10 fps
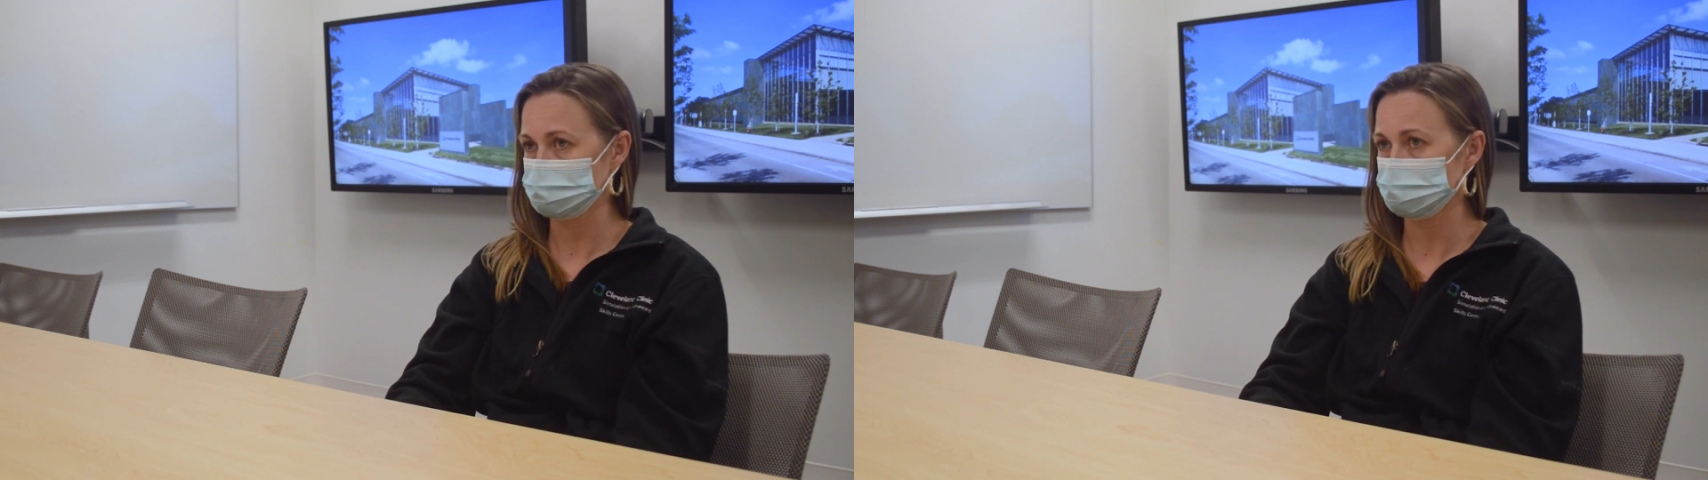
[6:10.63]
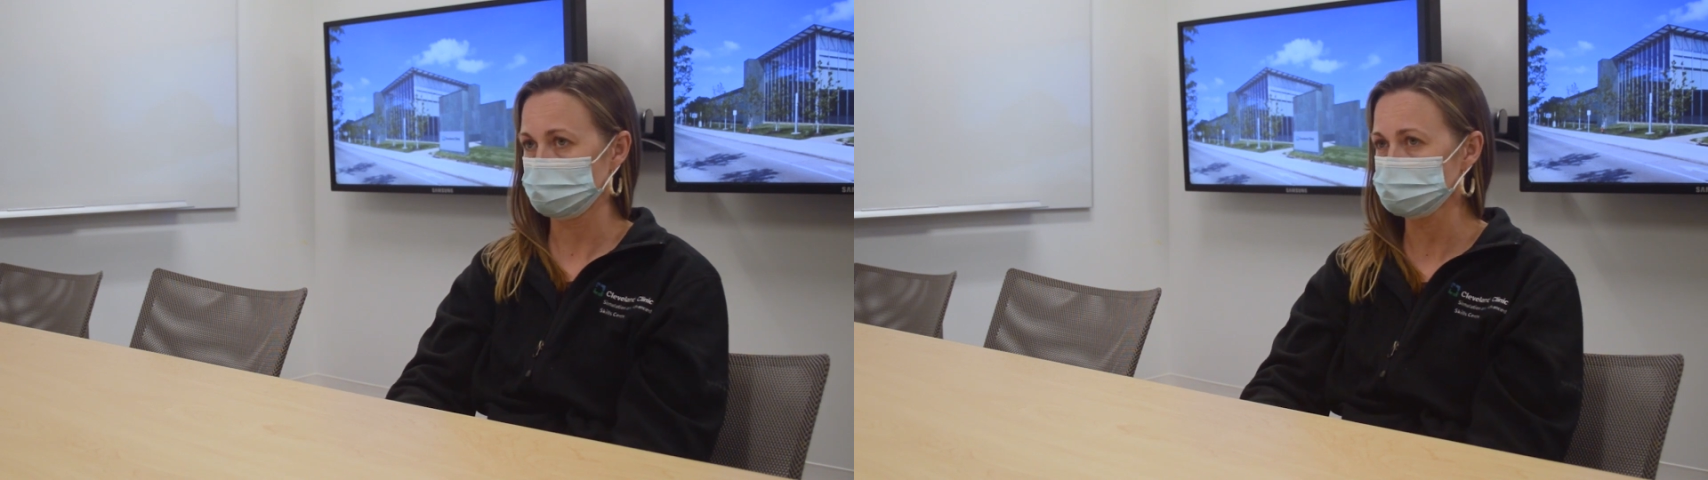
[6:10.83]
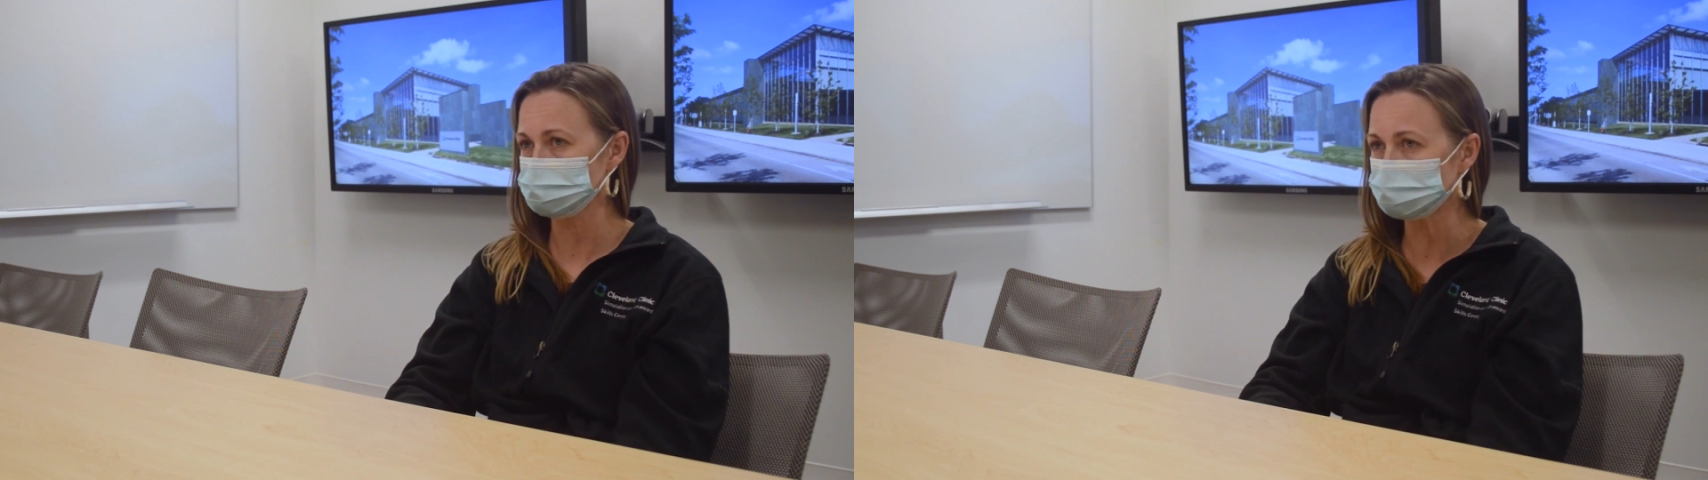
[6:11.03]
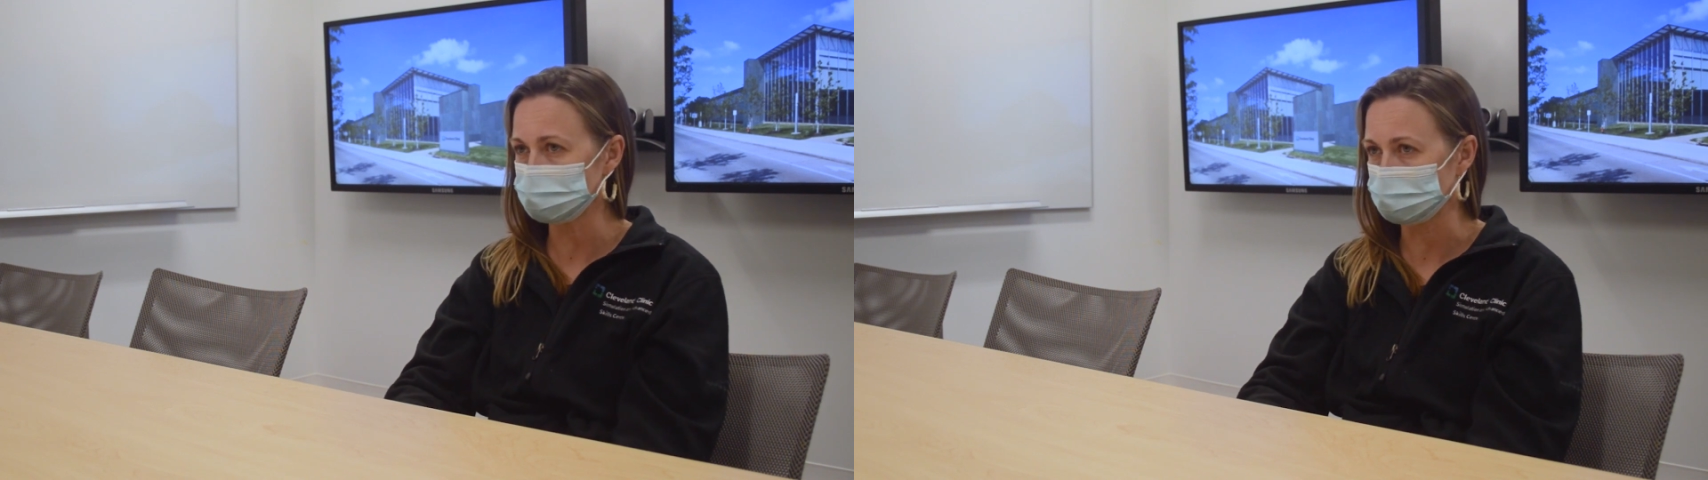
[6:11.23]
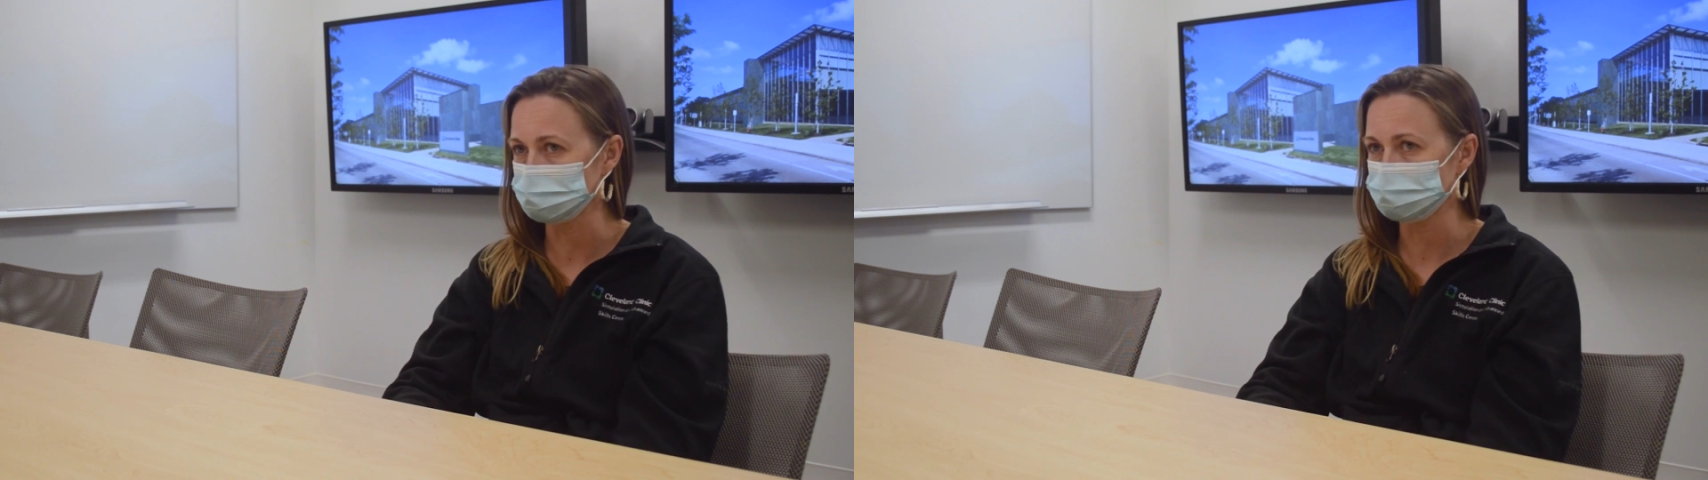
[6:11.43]
but it also can
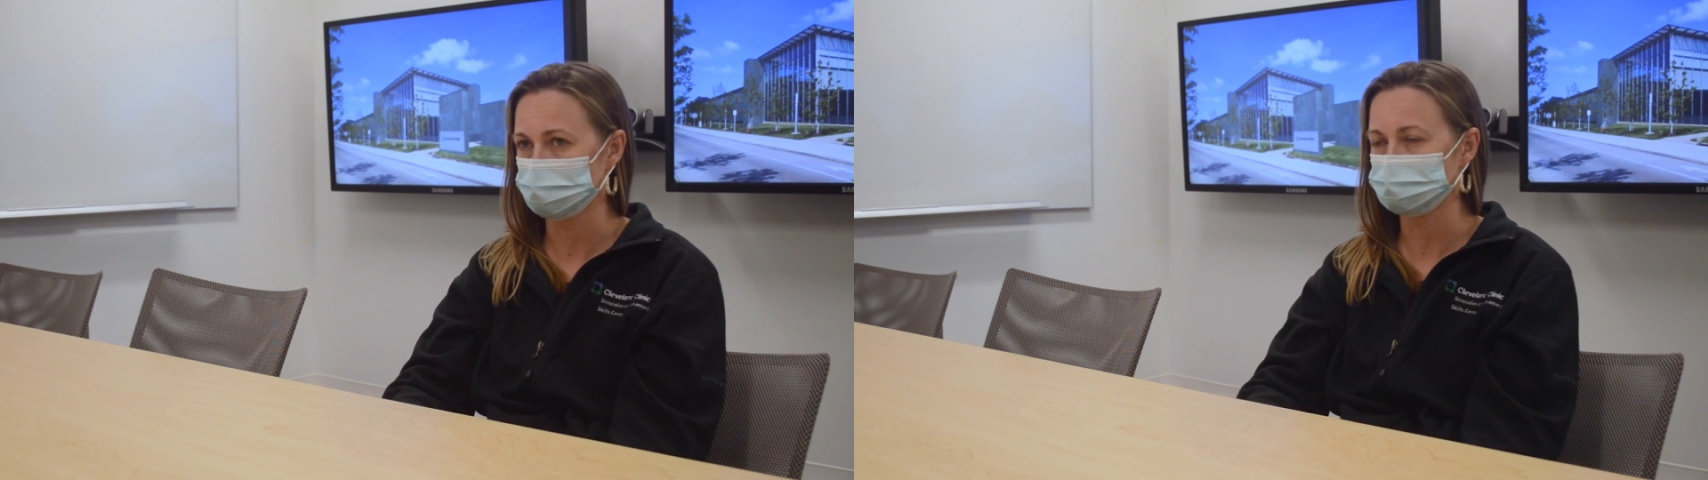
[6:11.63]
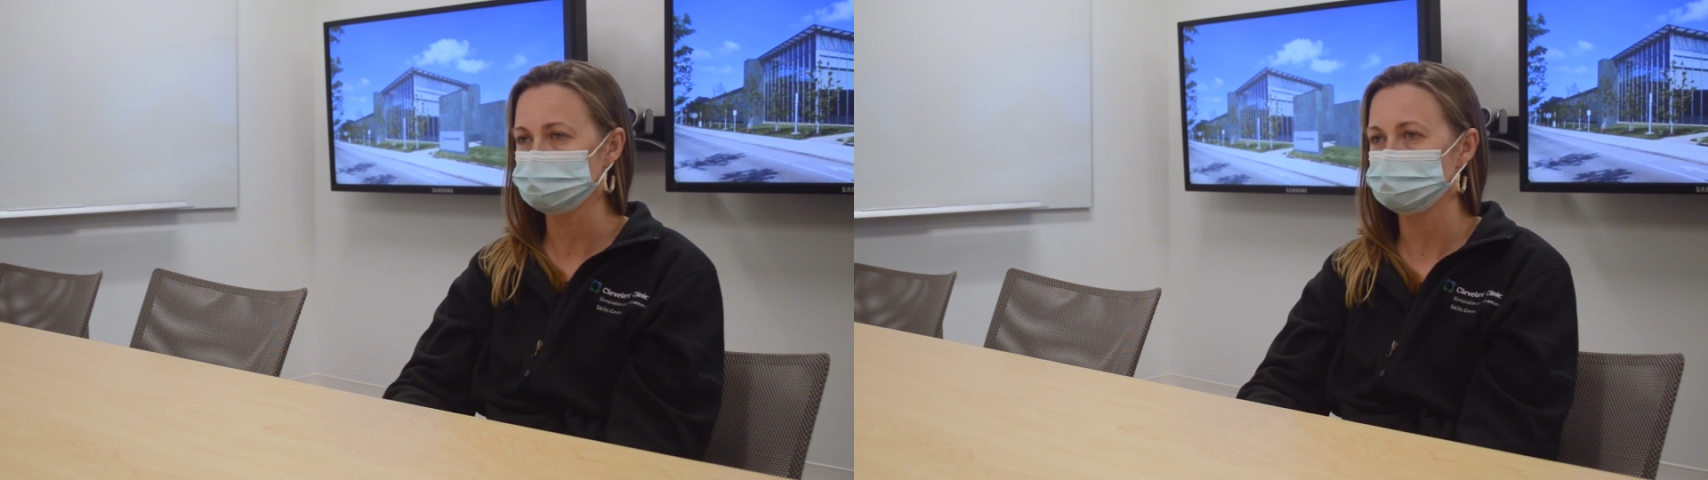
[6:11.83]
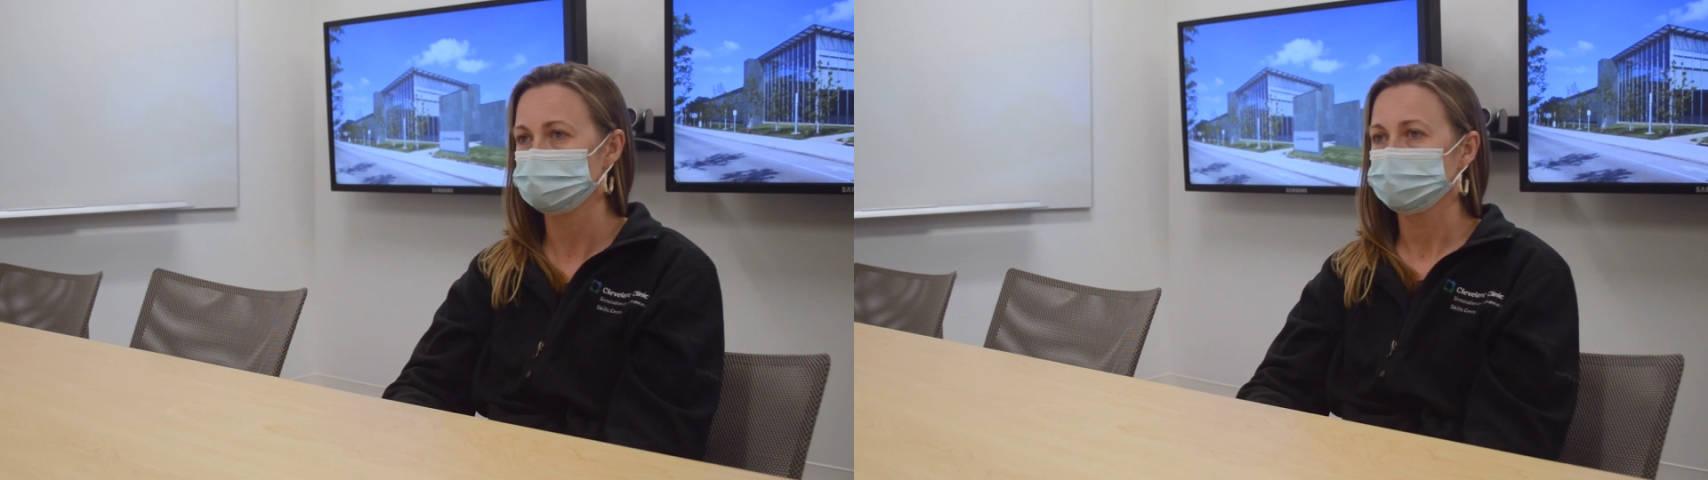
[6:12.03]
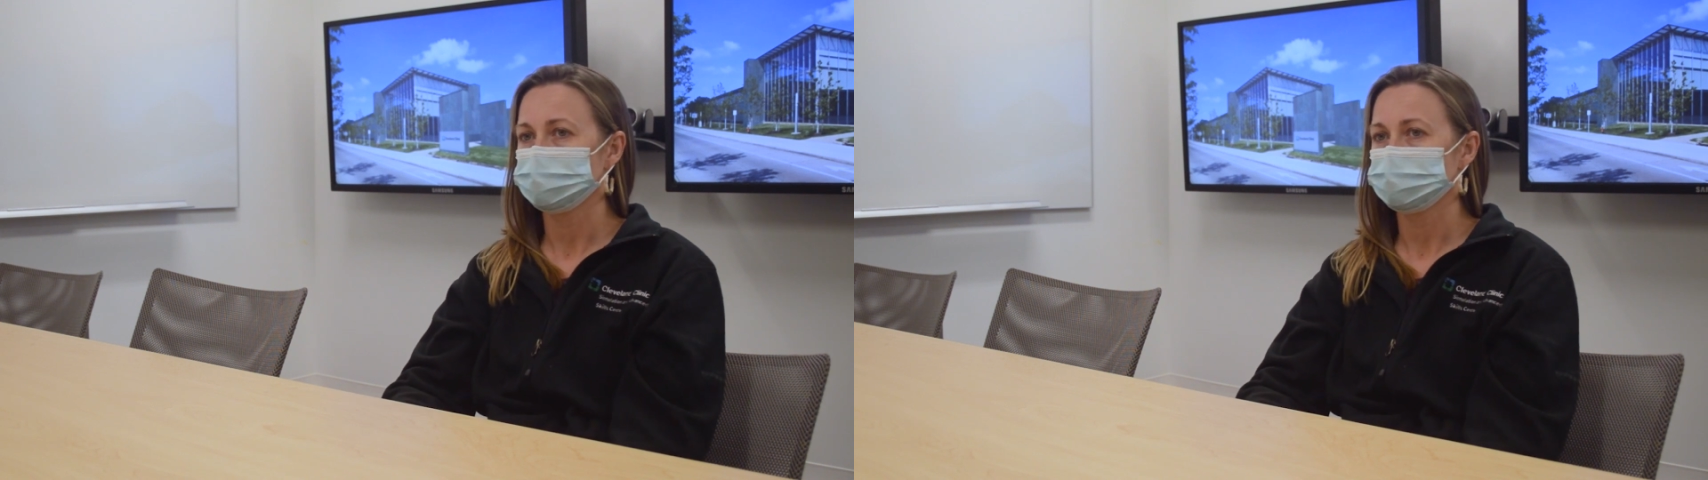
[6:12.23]
help us